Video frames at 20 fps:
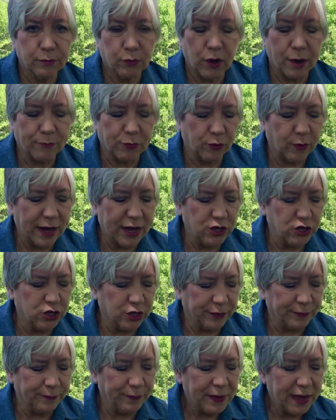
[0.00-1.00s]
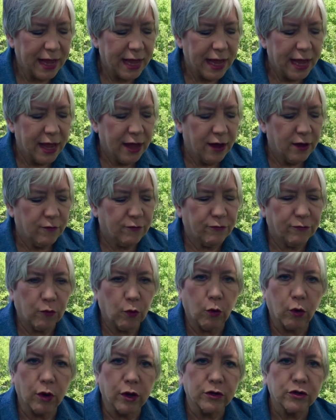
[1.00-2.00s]
preparation
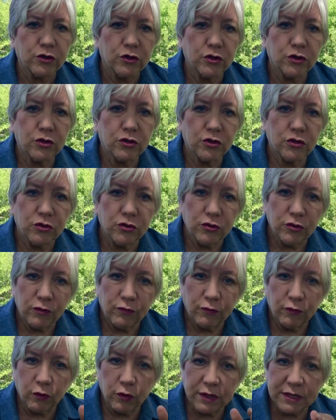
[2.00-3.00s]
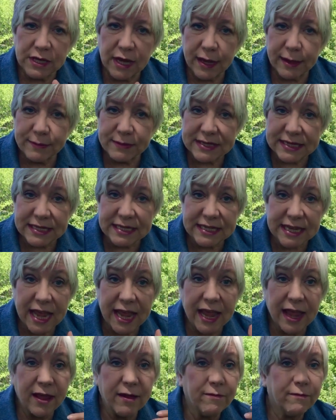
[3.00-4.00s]
for two to four times a
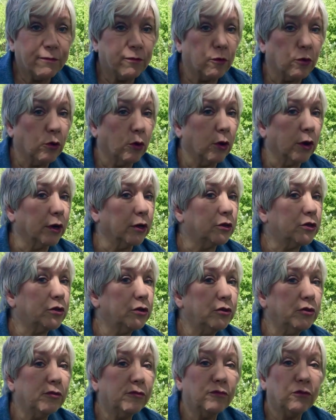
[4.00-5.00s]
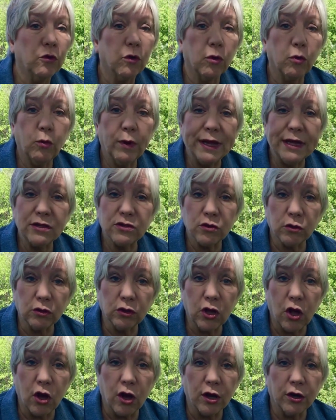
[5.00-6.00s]
day for two to four weeks or
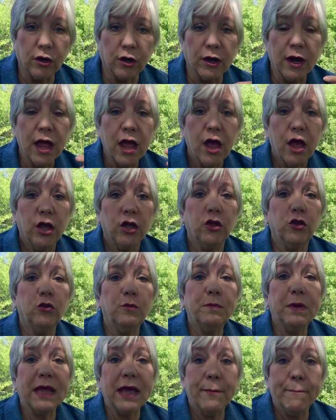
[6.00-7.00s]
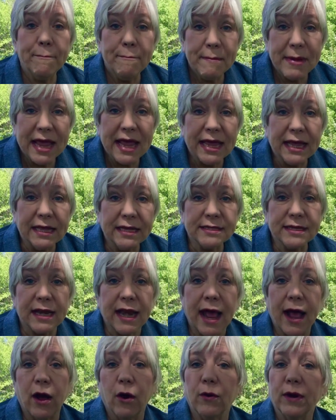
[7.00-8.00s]
longer, you'd be amazed
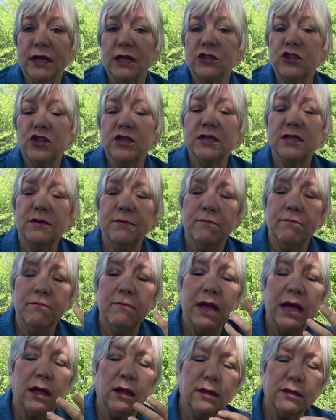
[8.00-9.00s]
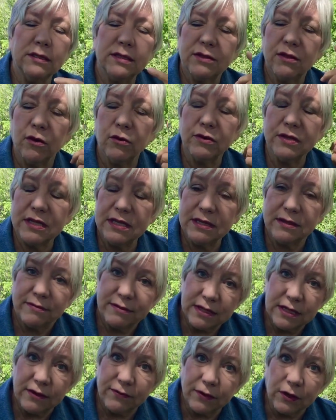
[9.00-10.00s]
at how it'll just melt those
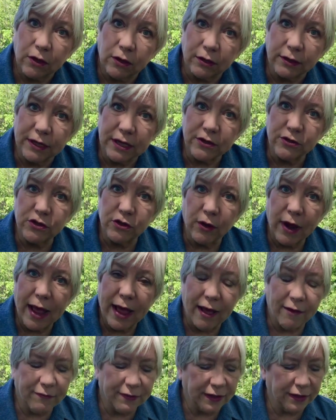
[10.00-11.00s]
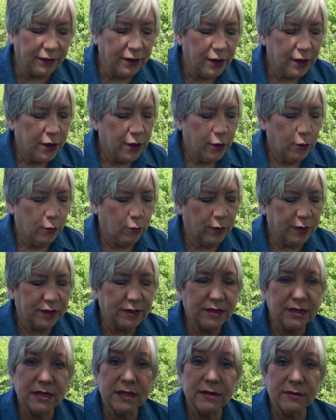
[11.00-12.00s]
difficulties you're having
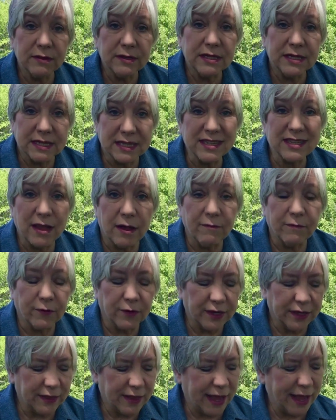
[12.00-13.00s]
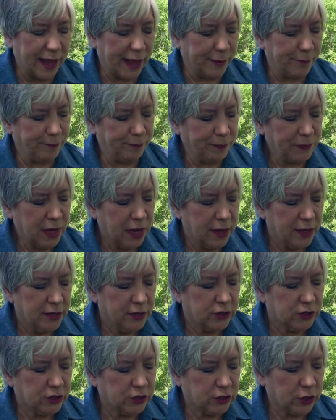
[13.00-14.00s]
with discomfort in the head.
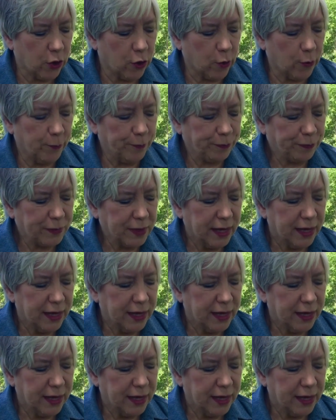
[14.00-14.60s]
So